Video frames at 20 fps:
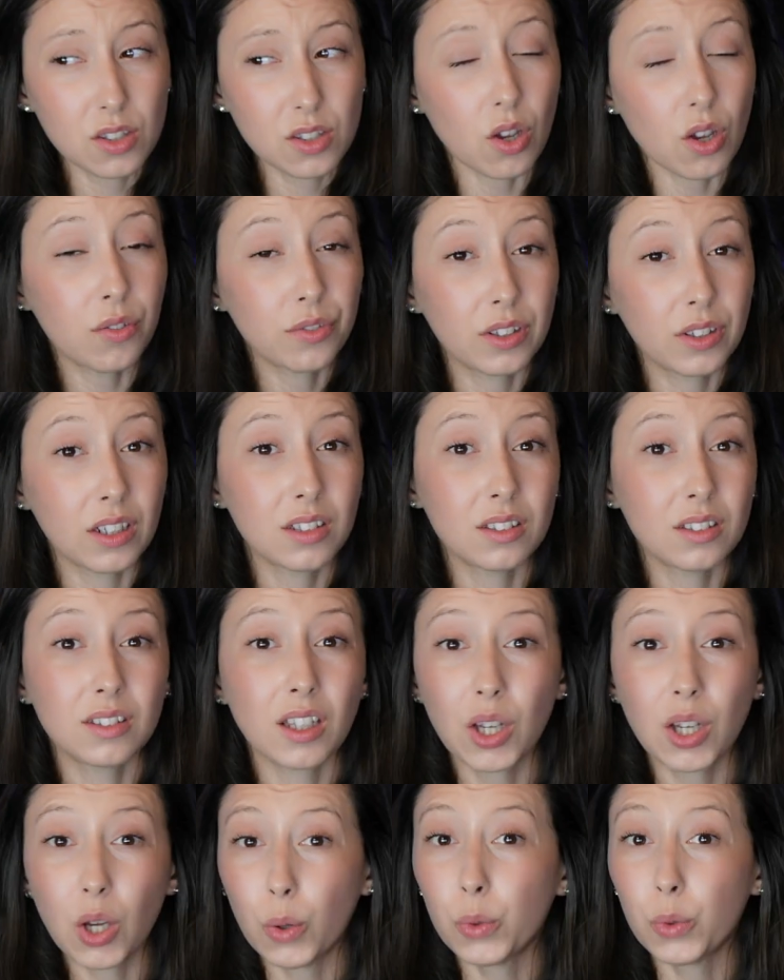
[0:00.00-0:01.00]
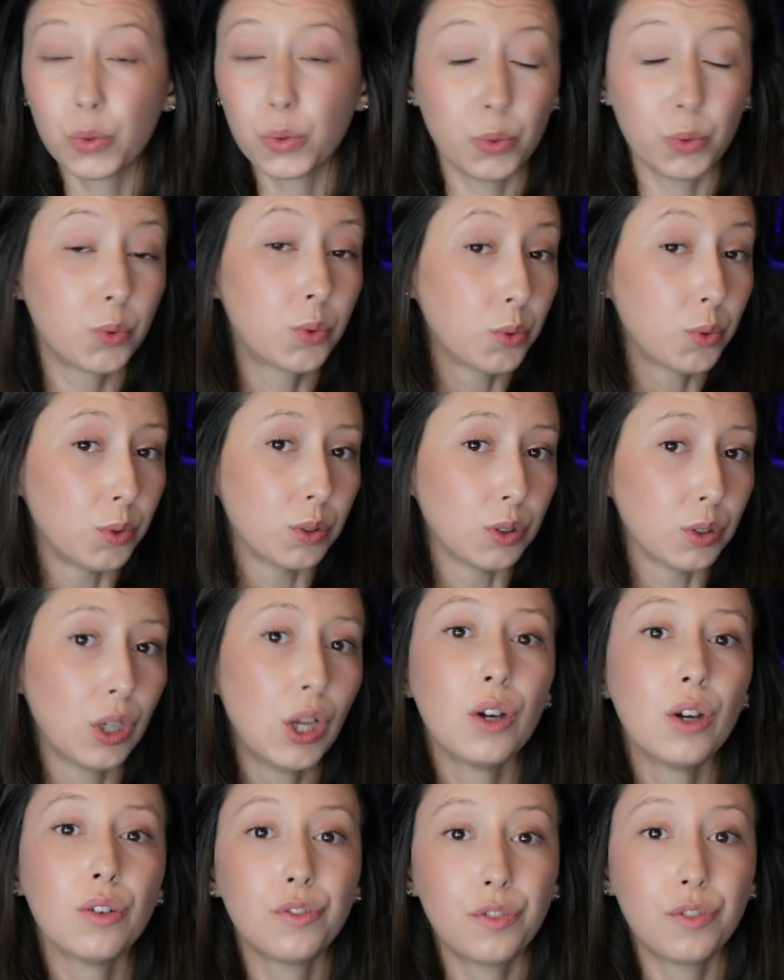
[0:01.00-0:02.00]
often the go-to tool
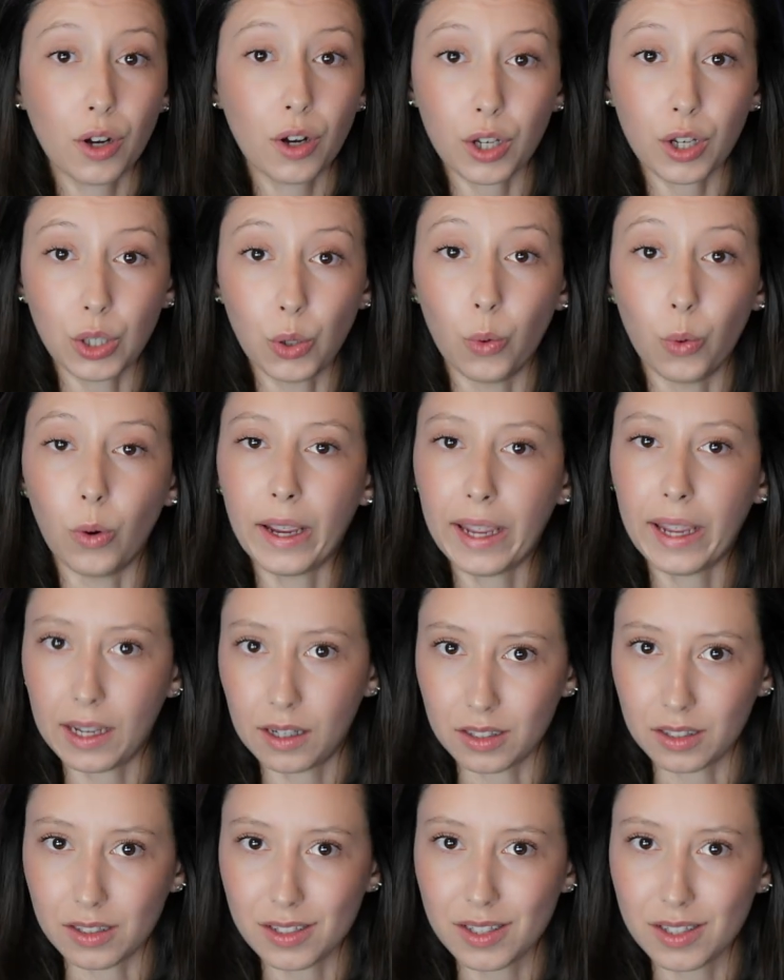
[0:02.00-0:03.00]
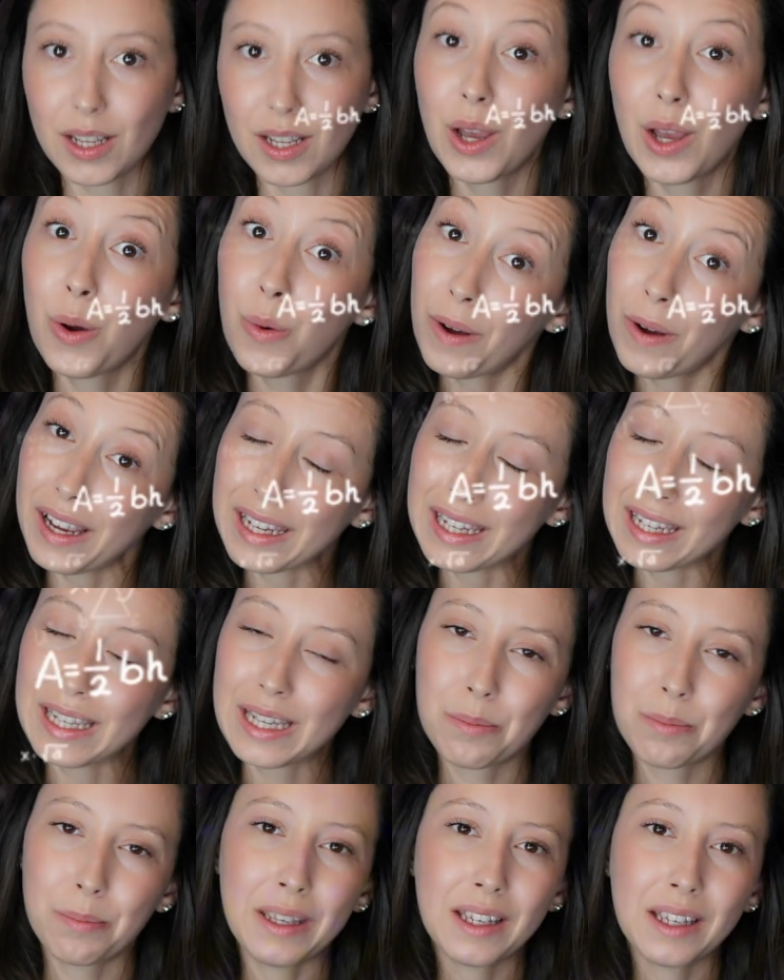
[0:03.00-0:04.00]
for new hackers. Why?
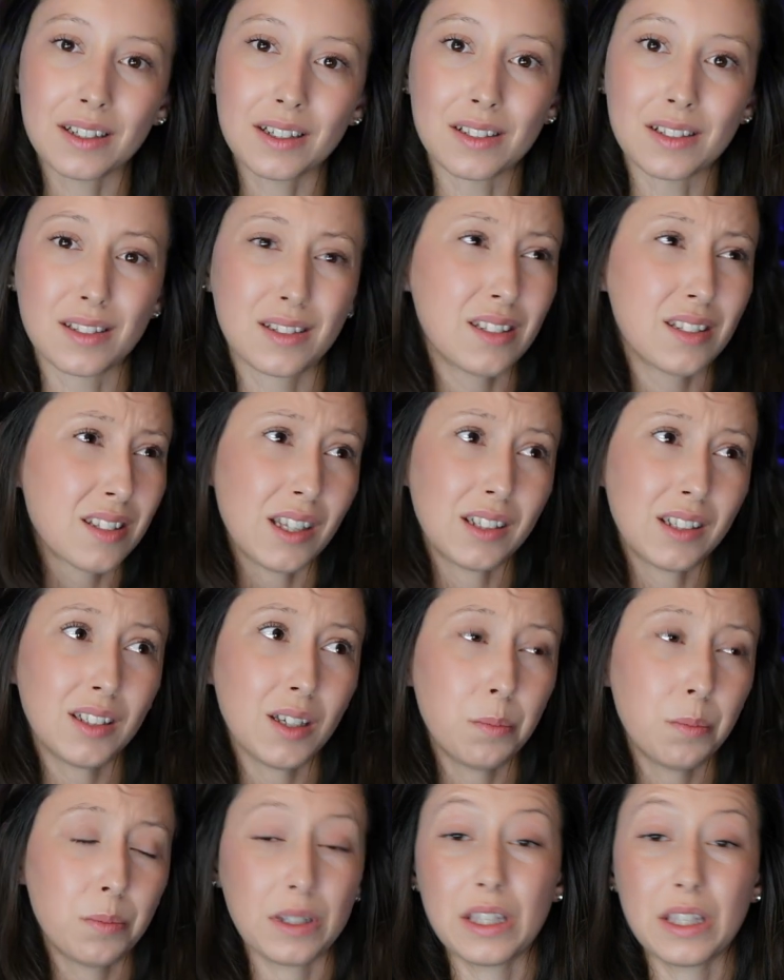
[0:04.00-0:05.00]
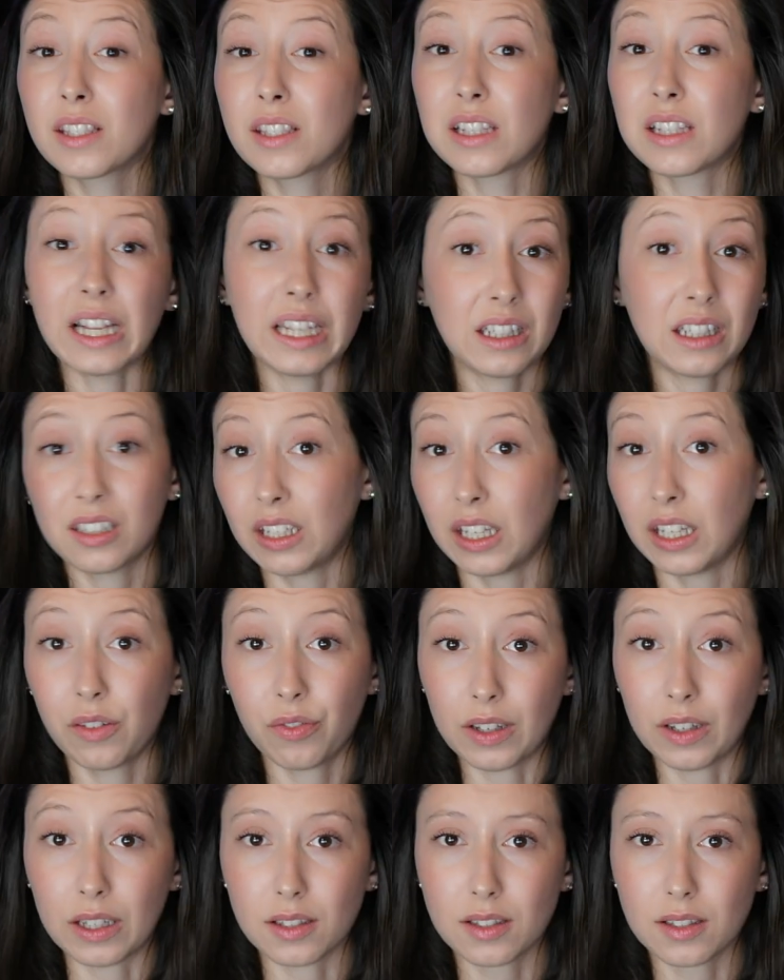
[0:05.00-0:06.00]
Because the setup is lightning
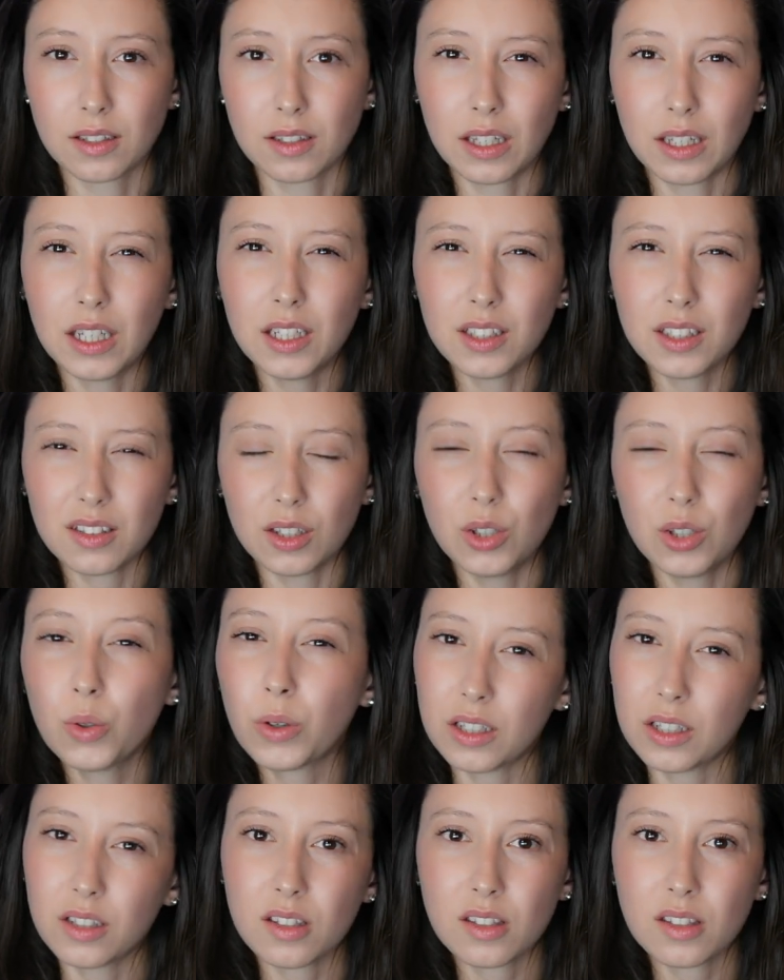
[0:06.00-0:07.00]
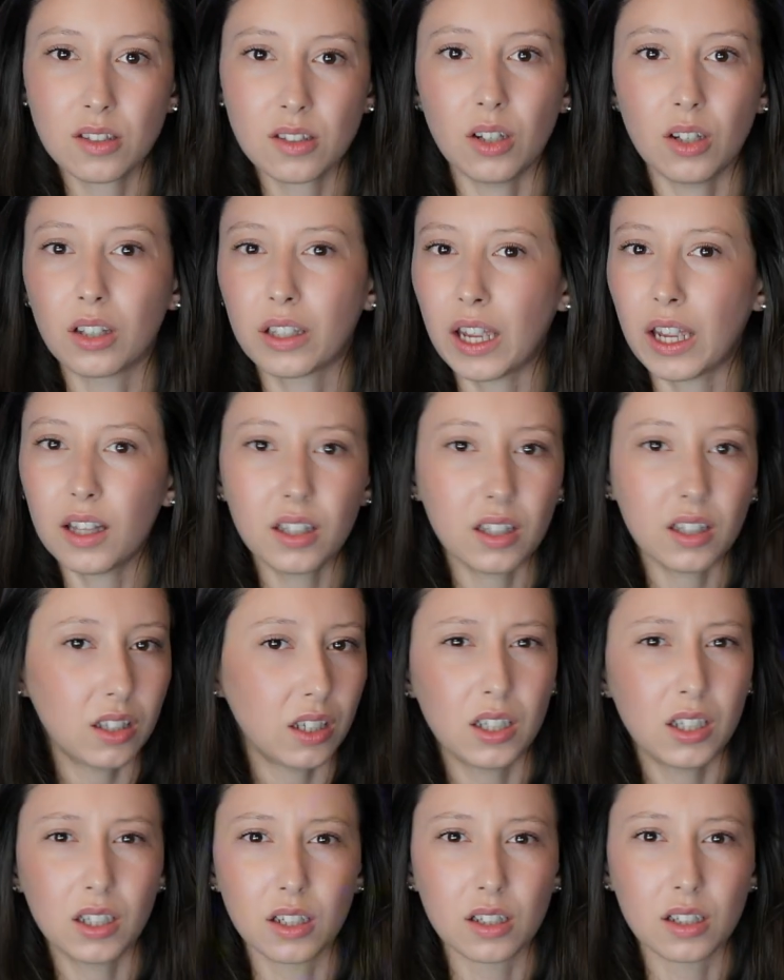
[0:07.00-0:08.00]
fast and you can install Kali
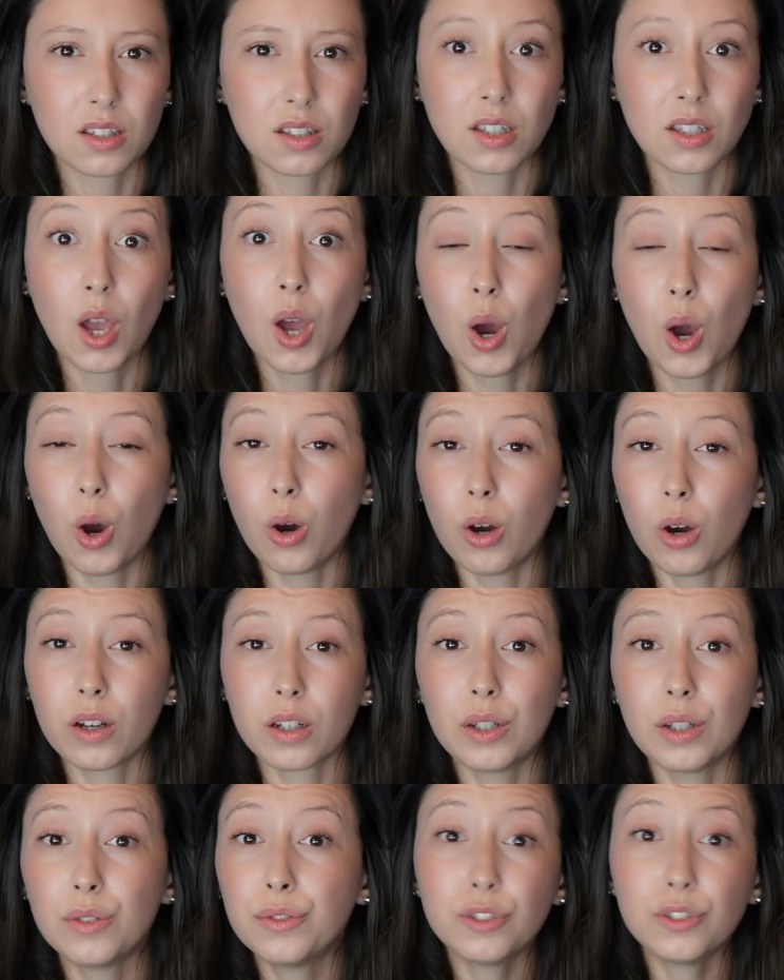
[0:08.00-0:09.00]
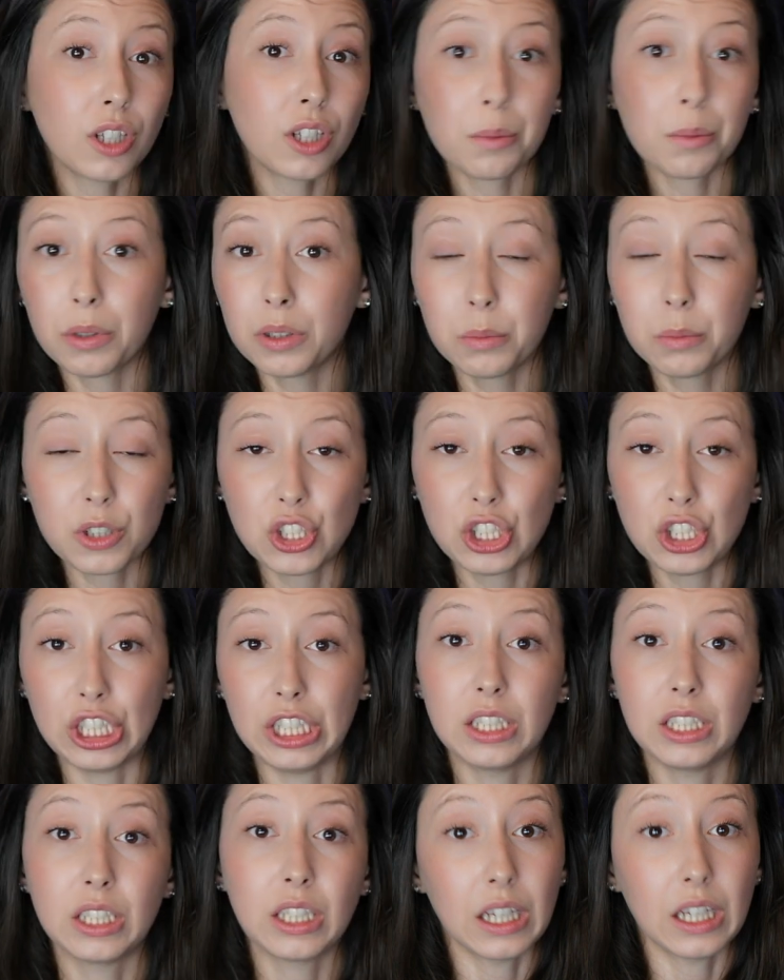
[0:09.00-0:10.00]
Linux or a vulnerable
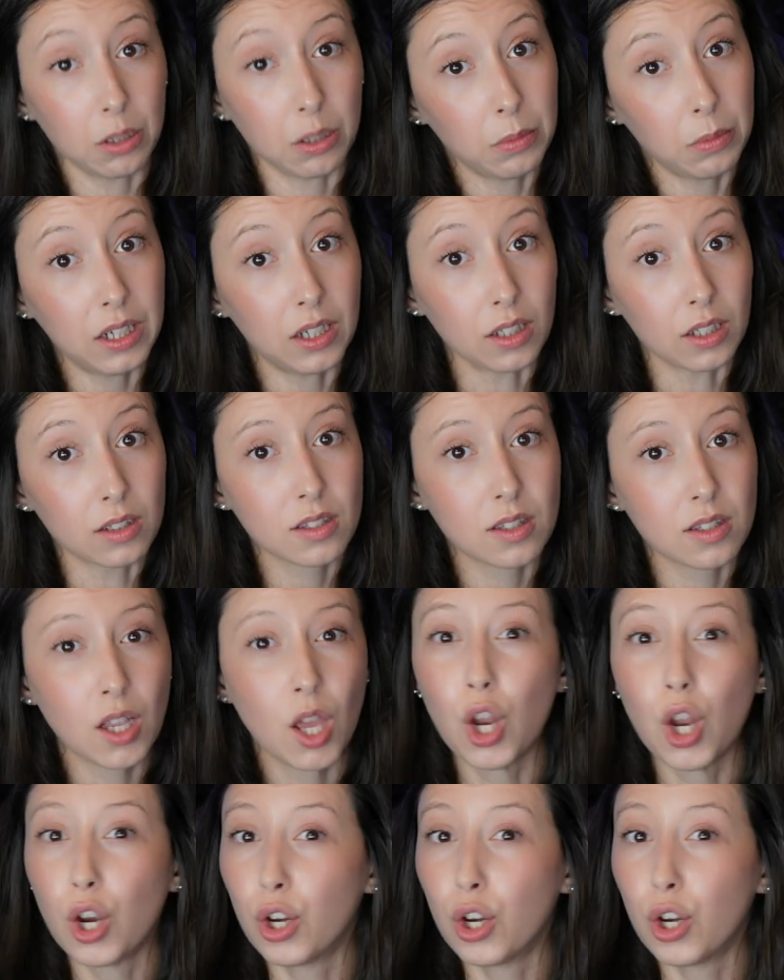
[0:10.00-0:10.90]
machine in minutes.